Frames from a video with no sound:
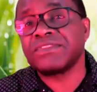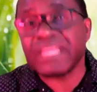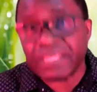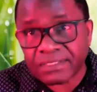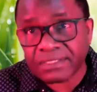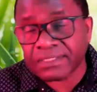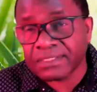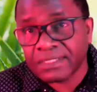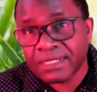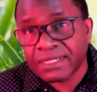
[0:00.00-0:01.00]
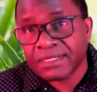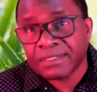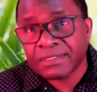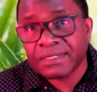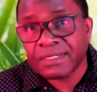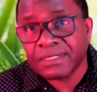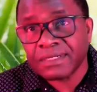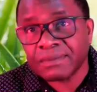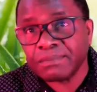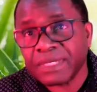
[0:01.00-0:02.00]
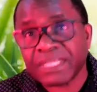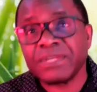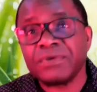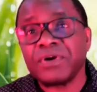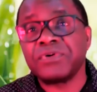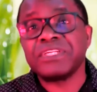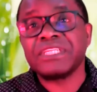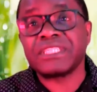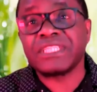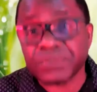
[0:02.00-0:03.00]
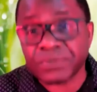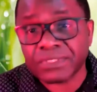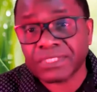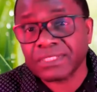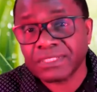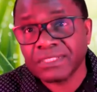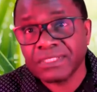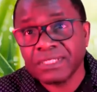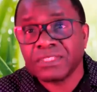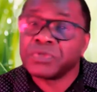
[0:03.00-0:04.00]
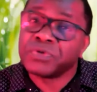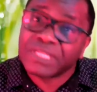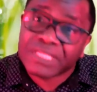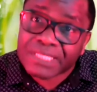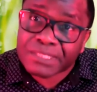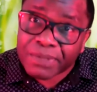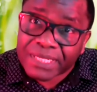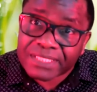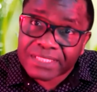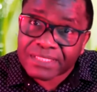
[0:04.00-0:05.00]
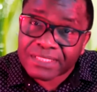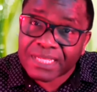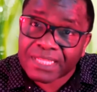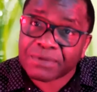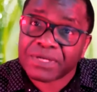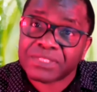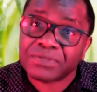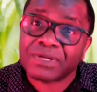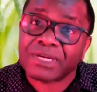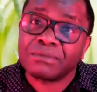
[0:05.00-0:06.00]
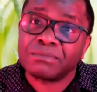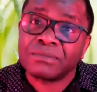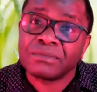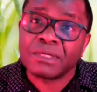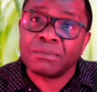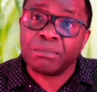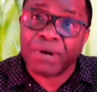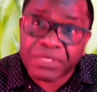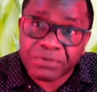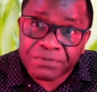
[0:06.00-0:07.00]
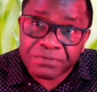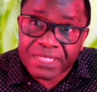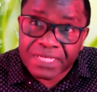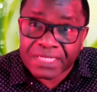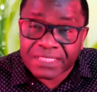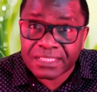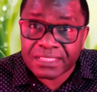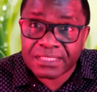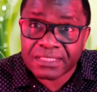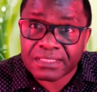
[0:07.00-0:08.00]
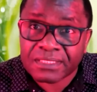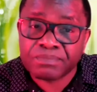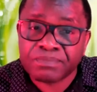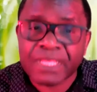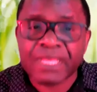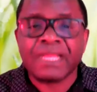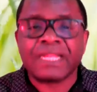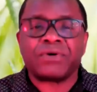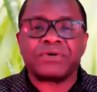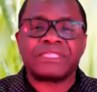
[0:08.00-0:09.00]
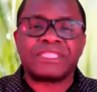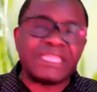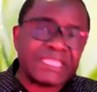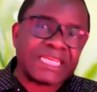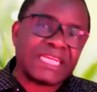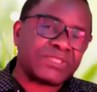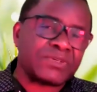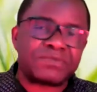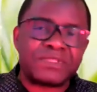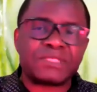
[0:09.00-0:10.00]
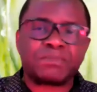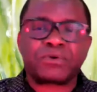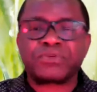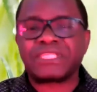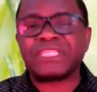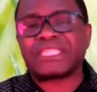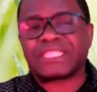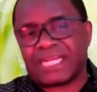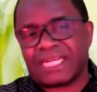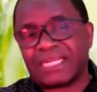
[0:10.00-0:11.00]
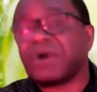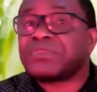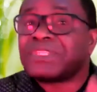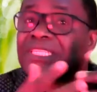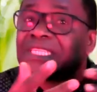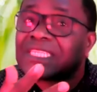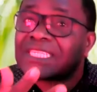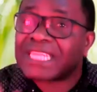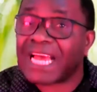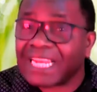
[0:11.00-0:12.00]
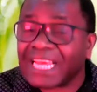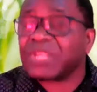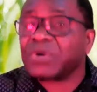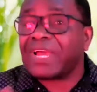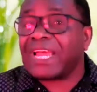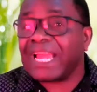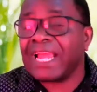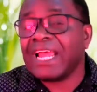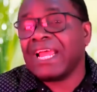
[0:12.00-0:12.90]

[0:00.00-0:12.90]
things making your own decisions. You need these blessings. Otherwise, you can burn your fingers. Now, details of this procedure, how this is done and where